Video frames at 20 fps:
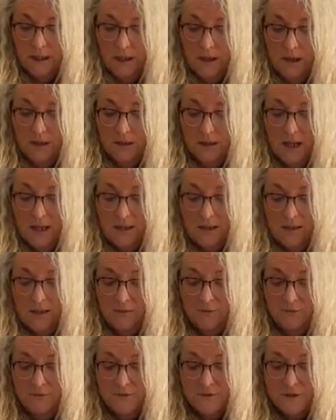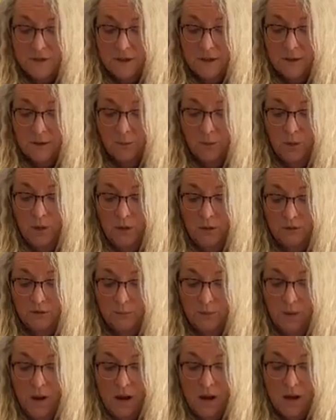I then lived in a world
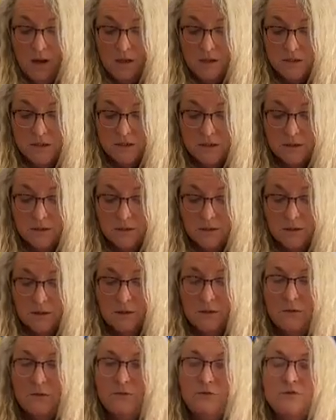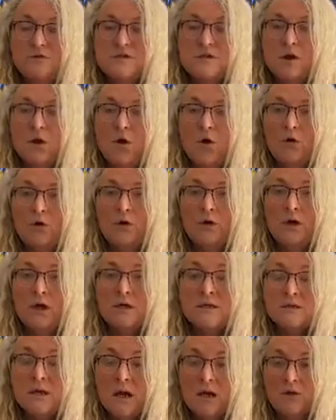apart for as long
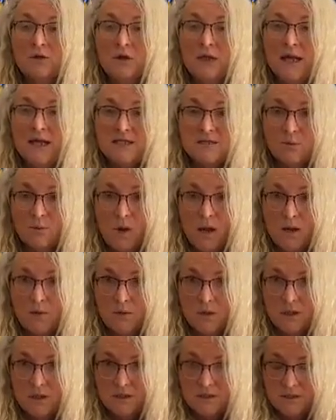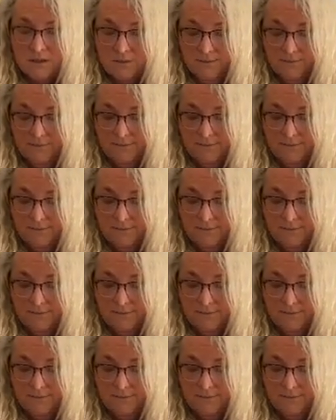as I could get away with it.